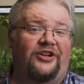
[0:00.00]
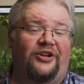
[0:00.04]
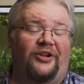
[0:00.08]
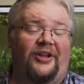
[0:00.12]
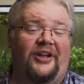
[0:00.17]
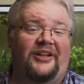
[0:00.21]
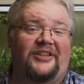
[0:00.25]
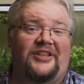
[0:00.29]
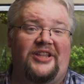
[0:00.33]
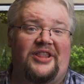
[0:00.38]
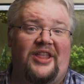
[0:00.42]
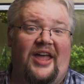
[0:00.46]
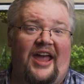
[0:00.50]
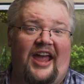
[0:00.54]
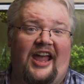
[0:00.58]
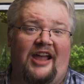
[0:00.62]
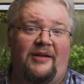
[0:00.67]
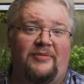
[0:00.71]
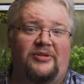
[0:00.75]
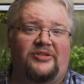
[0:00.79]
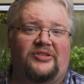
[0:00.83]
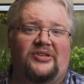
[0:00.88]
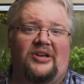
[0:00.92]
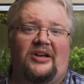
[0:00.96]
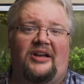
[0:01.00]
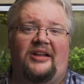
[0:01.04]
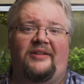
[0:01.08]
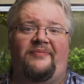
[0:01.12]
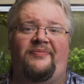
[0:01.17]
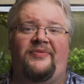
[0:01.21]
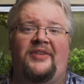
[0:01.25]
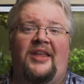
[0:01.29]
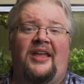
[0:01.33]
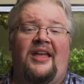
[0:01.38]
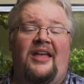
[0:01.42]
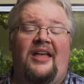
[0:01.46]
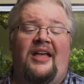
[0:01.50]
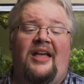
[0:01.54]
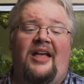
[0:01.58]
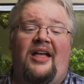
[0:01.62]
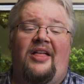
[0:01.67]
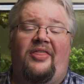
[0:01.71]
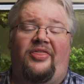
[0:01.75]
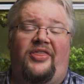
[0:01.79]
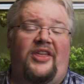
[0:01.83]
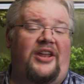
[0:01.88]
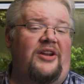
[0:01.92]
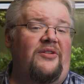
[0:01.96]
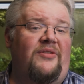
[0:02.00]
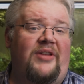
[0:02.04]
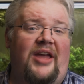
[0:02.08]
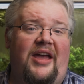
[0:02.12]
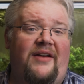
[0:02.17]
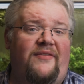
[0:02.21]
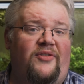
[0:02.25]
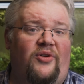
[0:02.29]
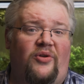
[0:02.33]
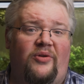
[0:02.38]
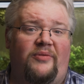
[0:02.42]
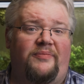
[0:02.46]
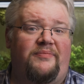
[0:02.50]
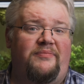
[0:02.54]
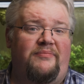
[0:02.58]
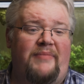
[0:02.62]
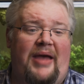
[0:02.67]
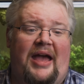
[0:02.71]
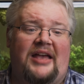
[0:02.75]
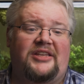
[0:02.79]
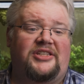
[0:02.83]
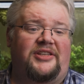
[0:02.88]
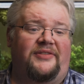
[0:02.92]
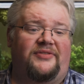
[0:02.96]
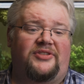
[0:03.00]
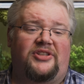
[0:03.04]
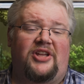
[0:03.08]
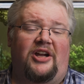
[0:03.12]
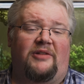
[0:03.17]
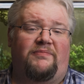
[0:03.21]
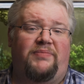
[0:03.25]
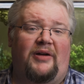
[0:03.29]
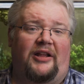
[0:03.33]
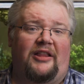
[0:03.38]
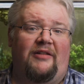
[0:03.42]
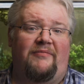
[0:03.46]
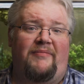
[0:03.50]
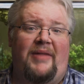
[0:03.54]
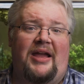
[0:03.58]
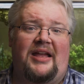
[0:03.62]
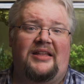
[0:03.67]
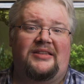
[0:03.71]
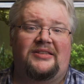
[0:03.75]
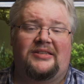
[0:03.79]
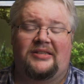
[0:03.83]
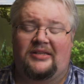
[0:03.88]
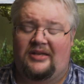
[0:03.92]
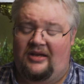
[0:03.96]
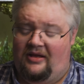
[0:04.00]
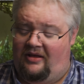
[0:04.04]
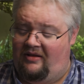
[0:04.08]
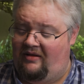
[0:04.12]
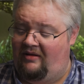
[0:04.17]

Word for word: collect in the Amazon, they don't have a whole massive stockpile of meds.